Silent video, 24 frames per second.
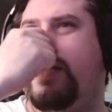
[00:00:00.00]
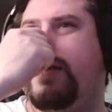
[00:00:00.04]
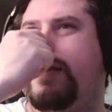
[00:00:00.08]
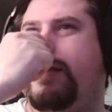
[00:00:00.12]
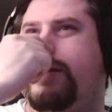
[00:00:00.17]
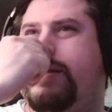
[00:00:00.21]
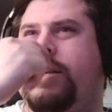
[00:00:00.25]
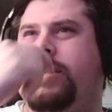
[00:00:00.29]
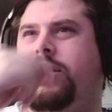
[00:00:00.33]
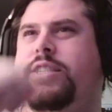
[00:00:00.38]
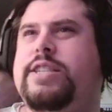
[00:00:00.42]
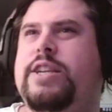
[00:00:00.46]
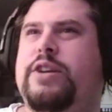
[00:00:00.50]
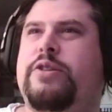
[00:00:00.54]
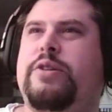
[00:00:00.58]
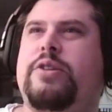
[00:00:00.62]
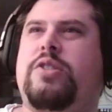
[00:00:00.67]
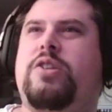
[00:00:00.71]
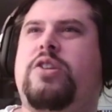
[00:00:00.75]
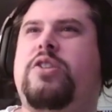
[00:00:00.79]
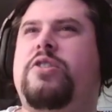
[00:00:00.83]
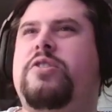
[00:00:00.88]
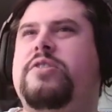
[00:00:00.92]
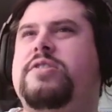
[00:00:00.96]
Considering
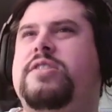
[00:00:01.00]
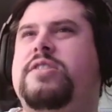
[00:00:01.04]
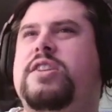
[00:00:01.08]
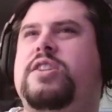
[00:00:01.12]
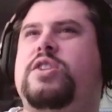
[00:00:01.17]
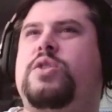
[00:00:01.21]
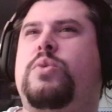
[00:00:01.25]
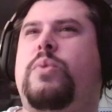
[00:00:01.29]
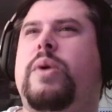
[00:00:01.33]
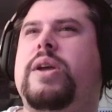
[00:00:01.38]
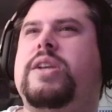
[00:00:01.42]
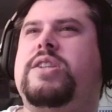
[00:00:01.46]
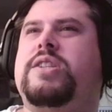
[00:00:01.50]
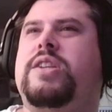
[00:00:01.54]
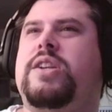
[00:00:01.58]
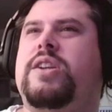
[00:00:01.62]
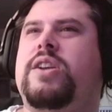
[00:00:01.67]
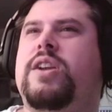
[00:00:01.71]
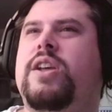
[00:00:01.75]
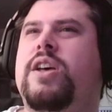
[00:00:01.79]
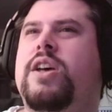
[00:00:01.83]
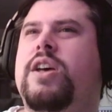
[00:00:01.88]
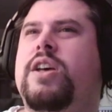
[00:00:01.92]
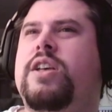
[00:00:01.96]
the current
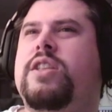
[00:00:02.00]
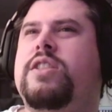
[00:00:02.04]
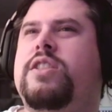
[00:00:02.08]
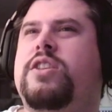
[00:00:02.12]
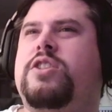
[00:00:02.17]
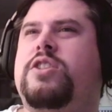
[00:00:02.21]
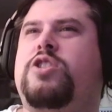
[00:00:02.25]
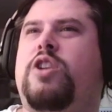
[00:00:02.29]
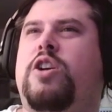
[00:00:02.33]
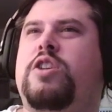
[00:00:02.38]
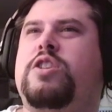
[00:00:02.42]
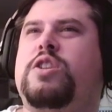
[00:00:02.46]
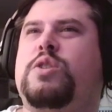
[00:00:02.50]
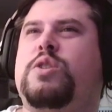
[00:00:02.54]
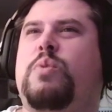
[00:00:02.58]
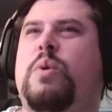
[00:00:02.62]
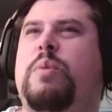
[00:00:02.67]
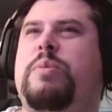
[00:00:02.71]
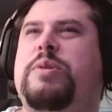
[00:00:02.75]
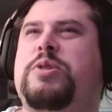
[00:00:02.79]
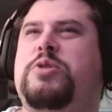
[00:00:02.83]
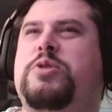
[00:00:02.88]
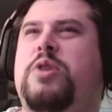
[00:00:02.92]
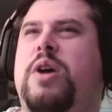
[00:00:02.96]
situation, the charges will
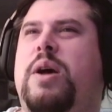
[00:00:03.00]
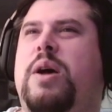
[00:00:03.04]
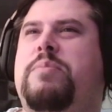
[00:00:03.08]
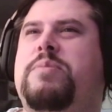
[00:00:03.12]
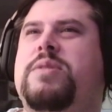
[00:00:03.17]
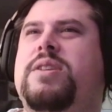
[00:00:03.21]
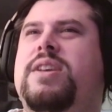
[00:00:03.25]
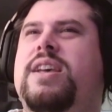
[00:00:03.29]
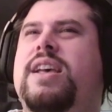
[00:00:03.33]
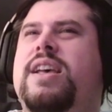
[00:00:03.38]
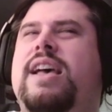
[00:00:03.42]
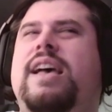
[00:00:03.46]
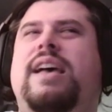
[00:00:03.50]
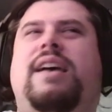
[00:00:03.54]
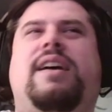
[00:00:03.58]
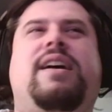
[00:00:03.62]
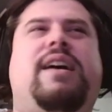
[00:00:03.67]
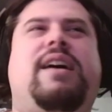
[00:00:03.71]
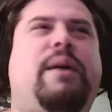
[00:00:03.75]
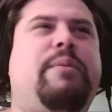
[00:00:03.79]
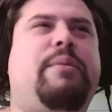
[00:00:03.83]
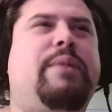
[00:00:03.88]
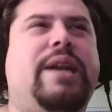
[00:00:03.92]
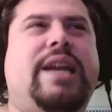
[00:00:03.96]
be dropped.
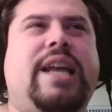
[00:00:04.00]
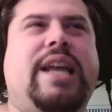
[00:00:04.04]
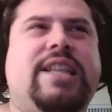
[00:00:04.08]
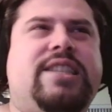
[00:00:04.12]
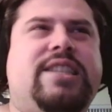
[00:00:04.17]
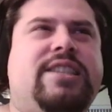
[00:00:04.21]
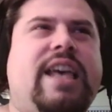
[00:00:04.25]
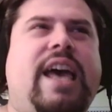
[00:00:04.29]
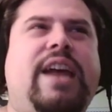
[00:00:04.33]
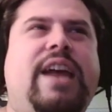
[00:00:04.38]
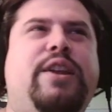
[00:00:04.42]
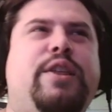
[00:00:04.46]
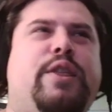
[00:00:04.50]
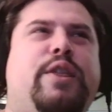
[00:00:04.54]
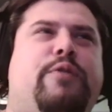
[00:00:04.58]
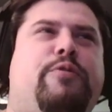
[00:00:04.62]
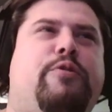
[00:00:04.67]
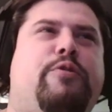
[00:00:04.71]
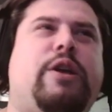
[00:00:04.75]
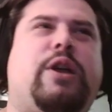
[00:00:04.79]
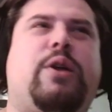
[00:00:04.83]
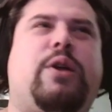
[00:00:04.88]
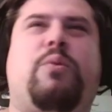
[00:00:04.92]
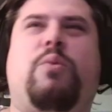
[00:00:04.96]
I mean, it's the end of the
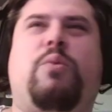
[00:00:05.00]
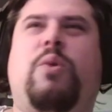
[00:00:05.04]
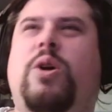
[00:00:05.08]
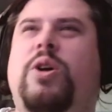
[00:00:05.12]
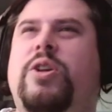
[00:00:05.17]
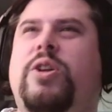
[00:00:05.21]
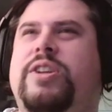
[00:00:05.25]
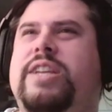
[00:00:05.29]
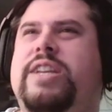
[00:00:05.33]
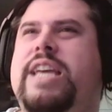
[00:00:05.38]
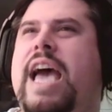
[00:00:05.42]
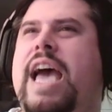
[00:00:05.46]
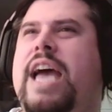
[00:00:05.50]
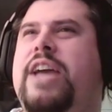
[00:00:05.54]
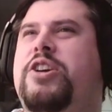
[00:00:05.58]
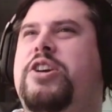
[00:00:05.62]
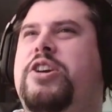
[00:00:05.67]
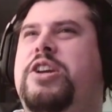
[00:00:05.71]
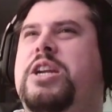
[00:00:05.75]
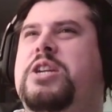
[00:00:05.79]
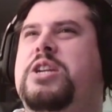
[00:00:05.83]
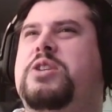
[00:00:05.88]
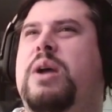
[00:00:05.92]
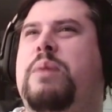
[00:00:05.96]
freaking world. Yeah, you're
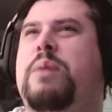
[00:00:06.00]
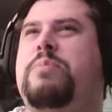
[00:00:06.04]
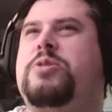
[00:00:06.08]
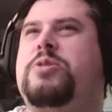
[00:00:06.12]
gonna drop the